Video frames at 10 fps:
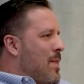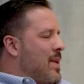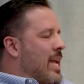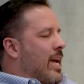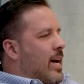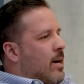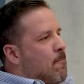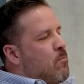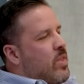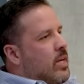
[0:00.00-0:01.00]
Yeah.
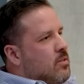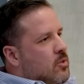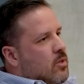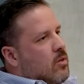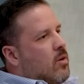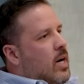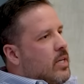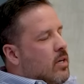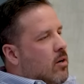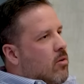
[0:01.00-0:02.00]
And so,
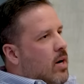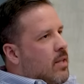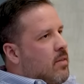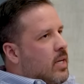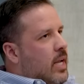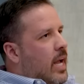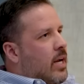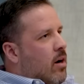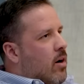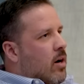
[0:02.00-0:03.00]
I think
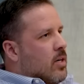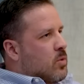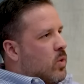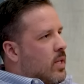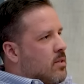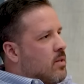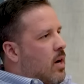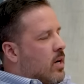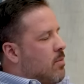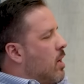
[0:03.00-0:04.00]
AR is one that's
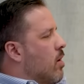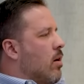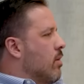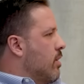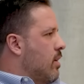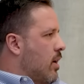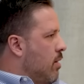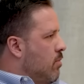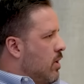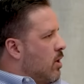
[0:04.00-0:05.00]
talked about all the time.
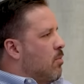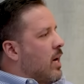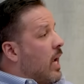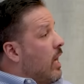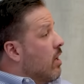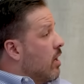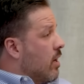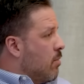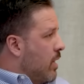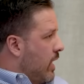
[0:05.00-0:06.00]
Oh, my AR.